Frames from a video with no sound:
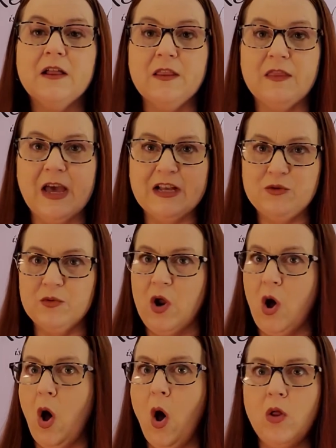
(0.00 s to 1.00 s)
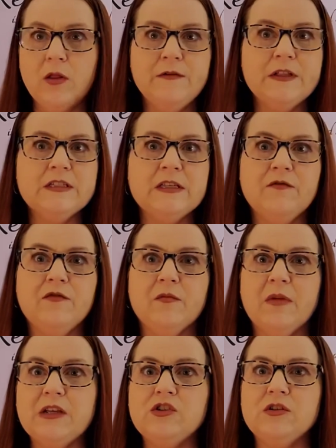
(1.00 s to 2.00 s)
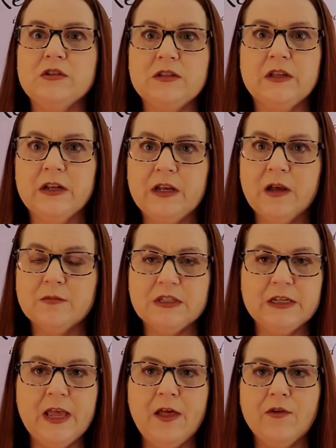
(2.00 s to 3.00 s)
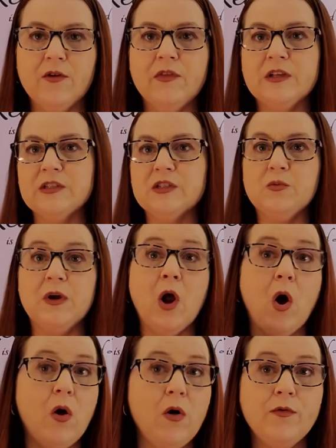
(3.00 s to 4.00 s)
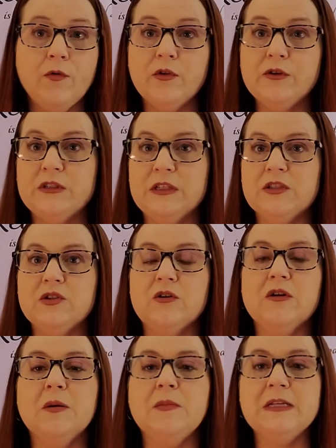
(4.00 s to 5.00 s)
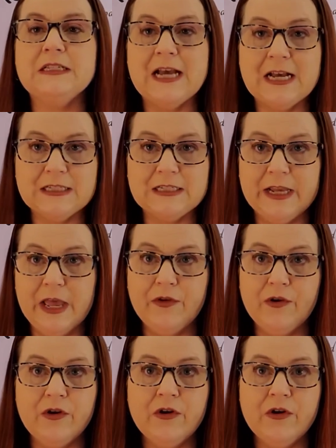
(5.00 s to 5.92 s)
that's when all of this information is going to come together. This is when all the loose ends are going to be tied together.